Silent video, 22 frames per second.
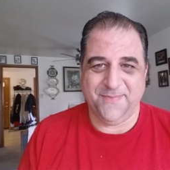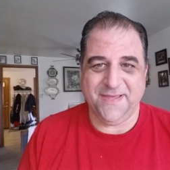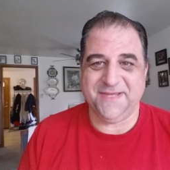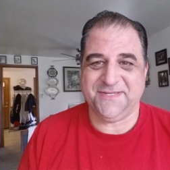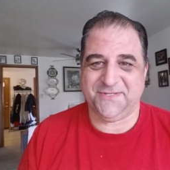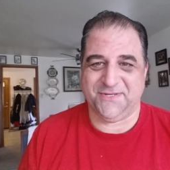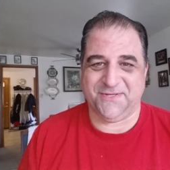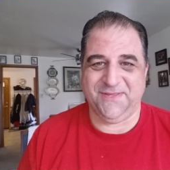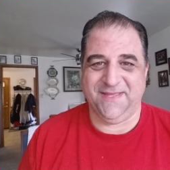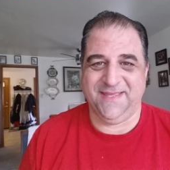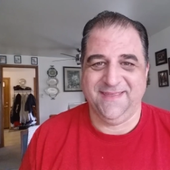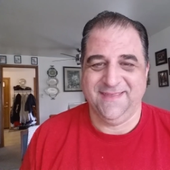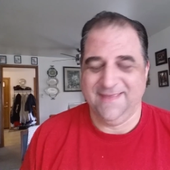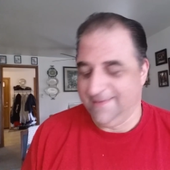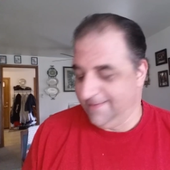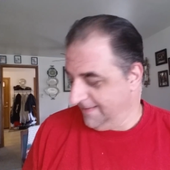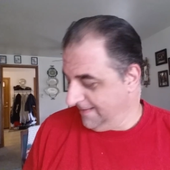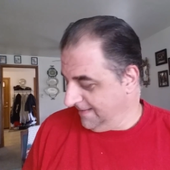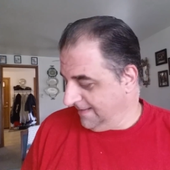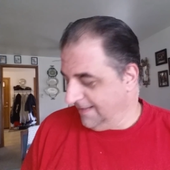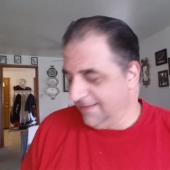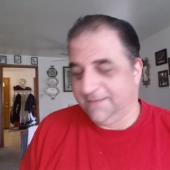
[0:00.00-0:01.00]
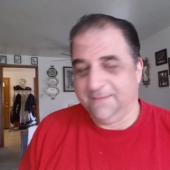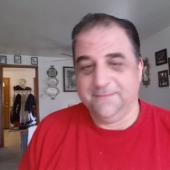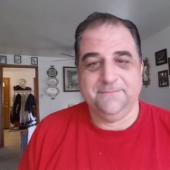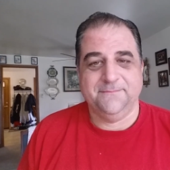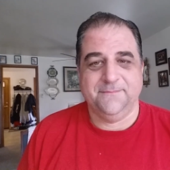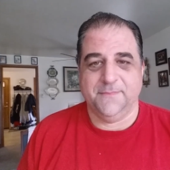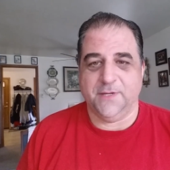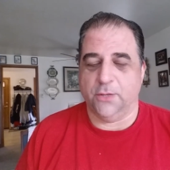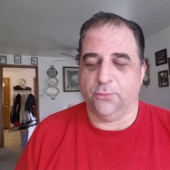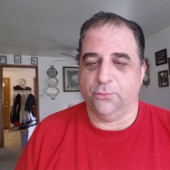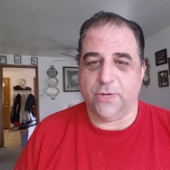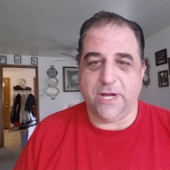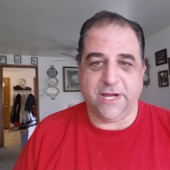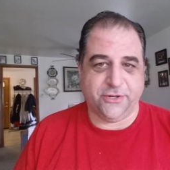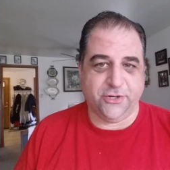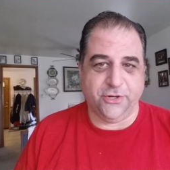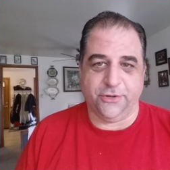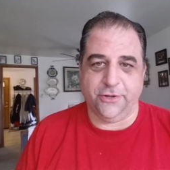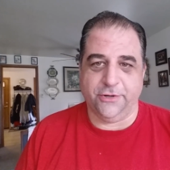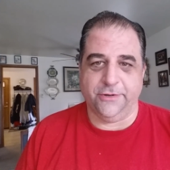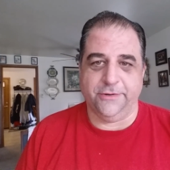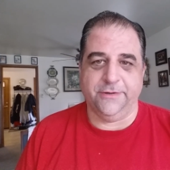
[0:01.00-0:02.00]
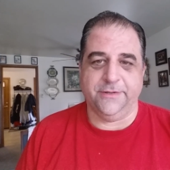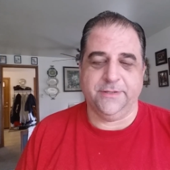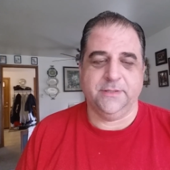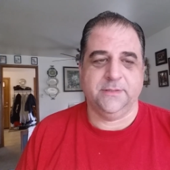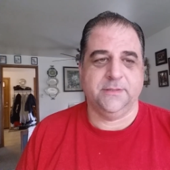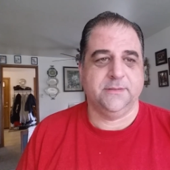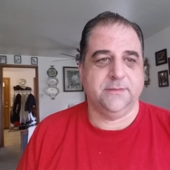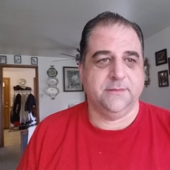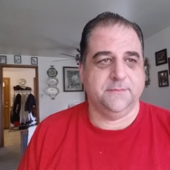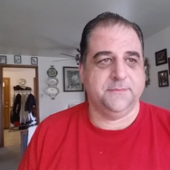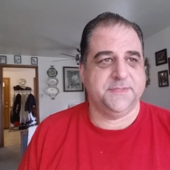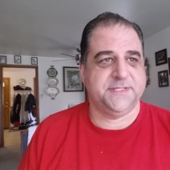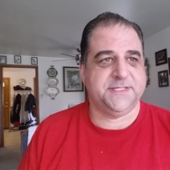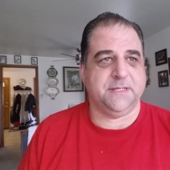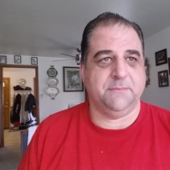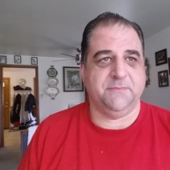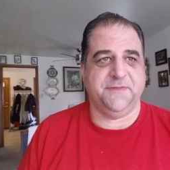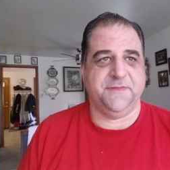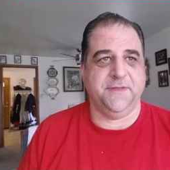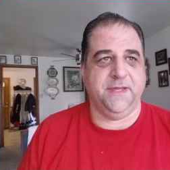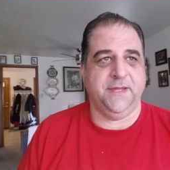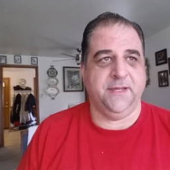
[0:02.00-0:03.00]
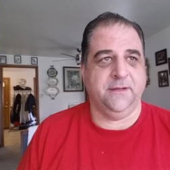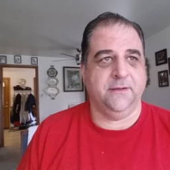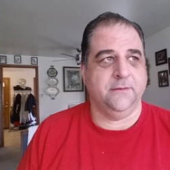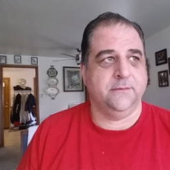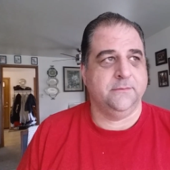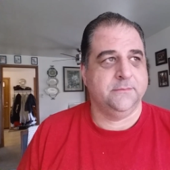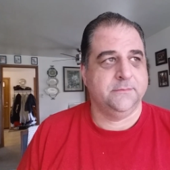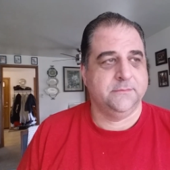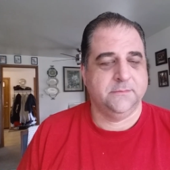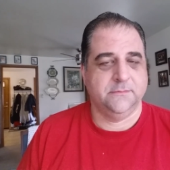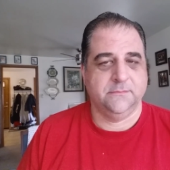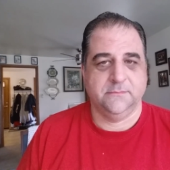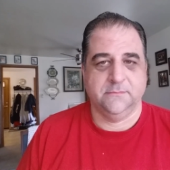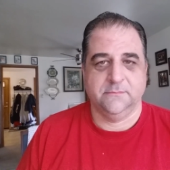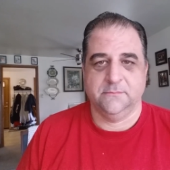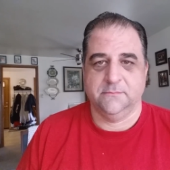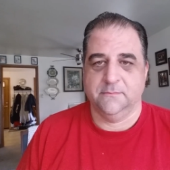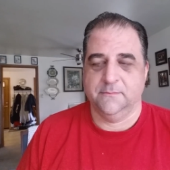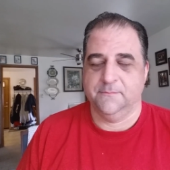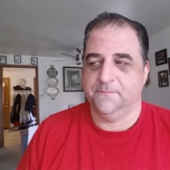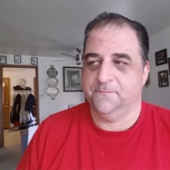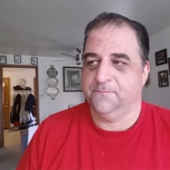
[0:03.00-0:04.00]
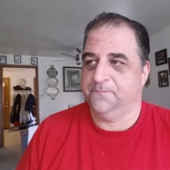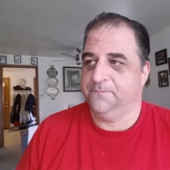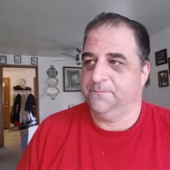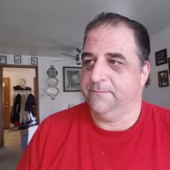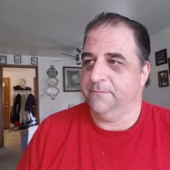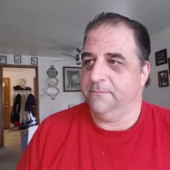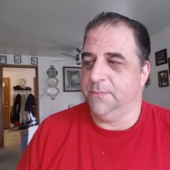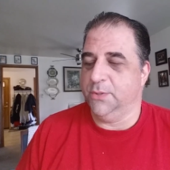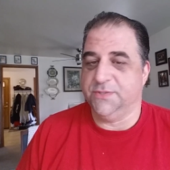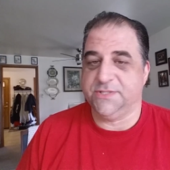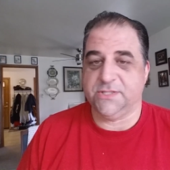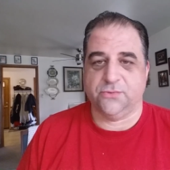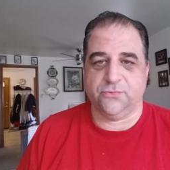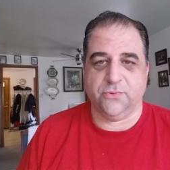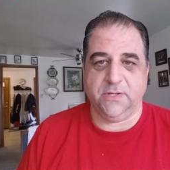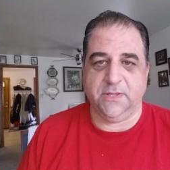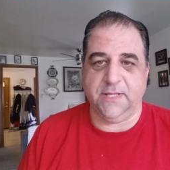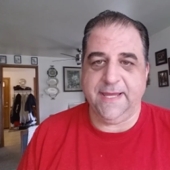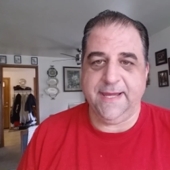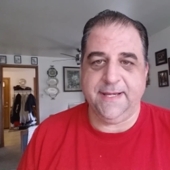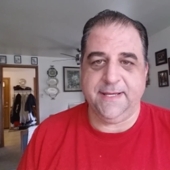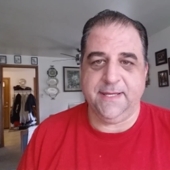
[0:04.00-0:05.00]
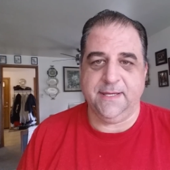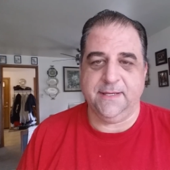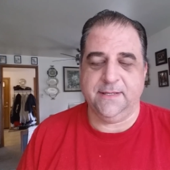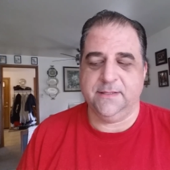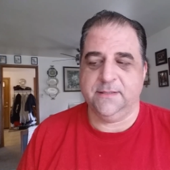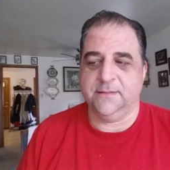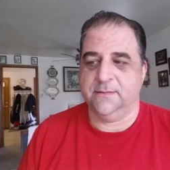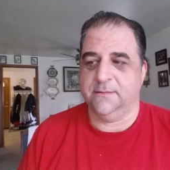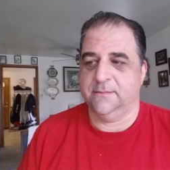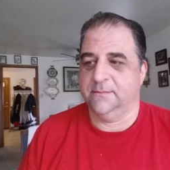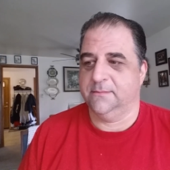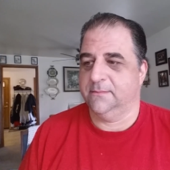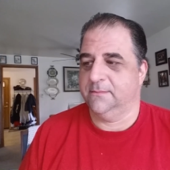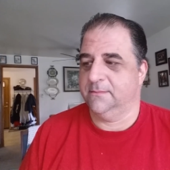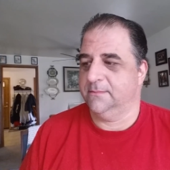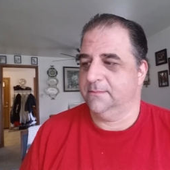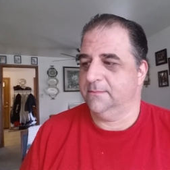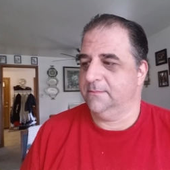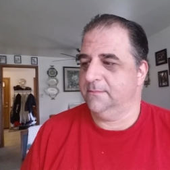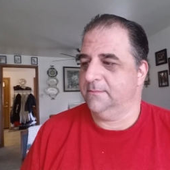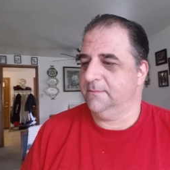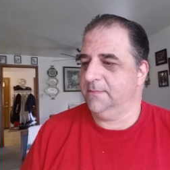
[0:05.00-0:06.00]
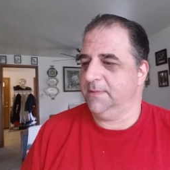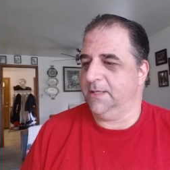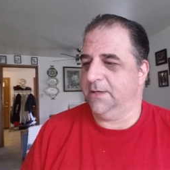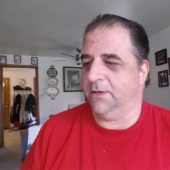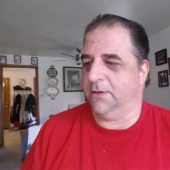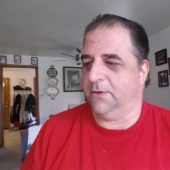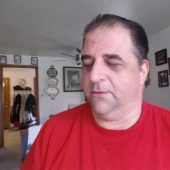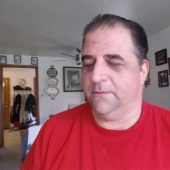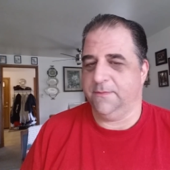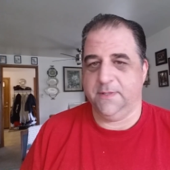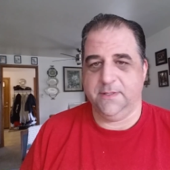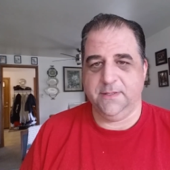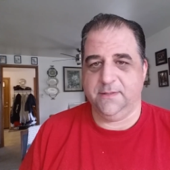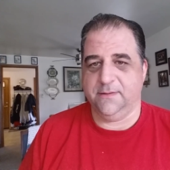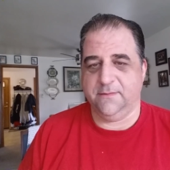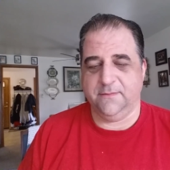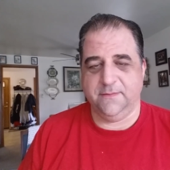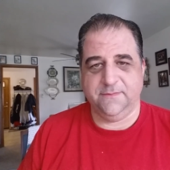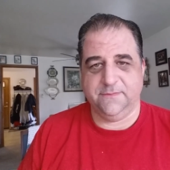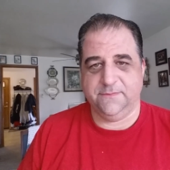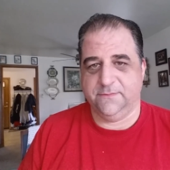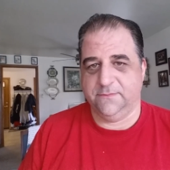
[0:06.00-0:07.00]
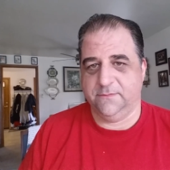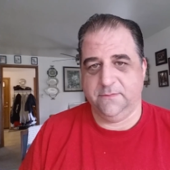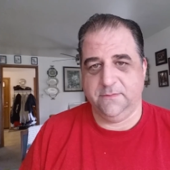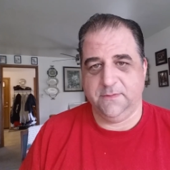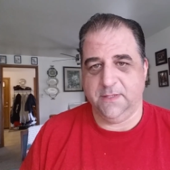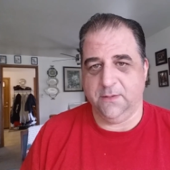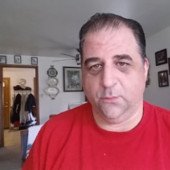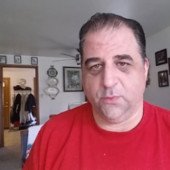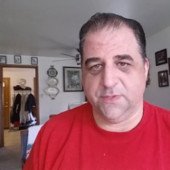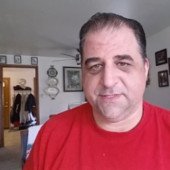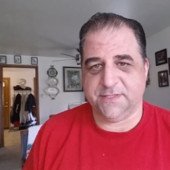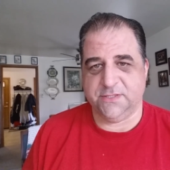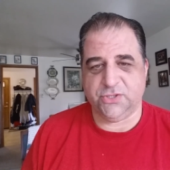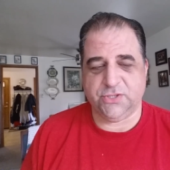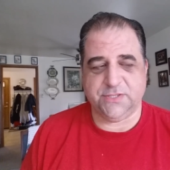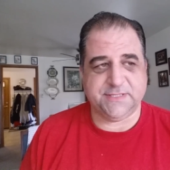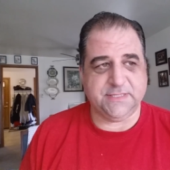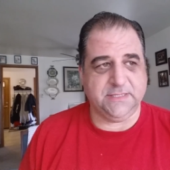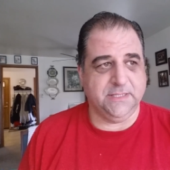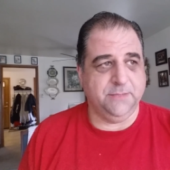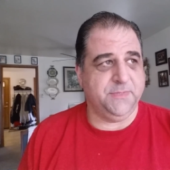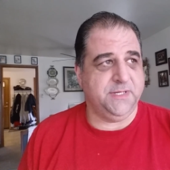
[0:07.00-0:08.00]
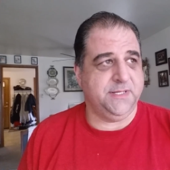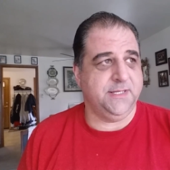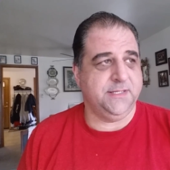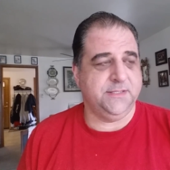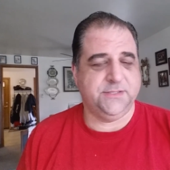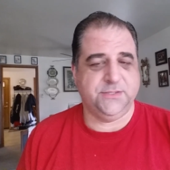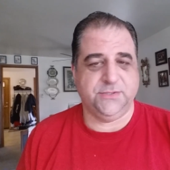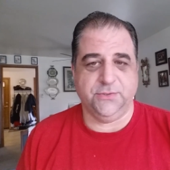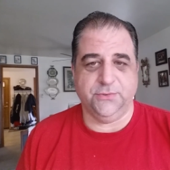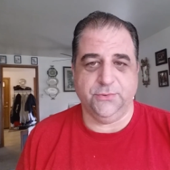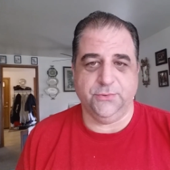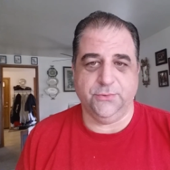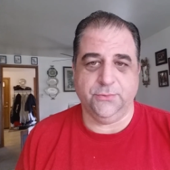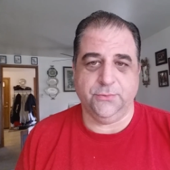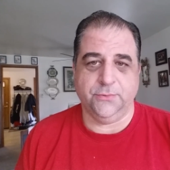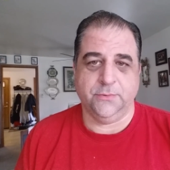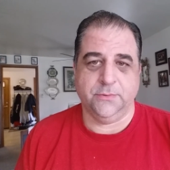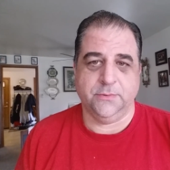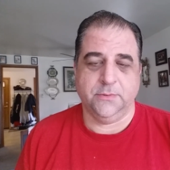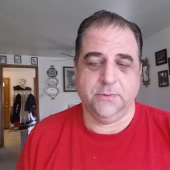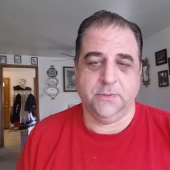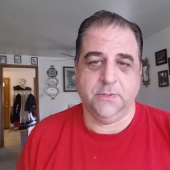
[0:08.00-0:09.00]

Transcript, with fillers: basically. A record, something music related. You know, the, it wasn't just limited to,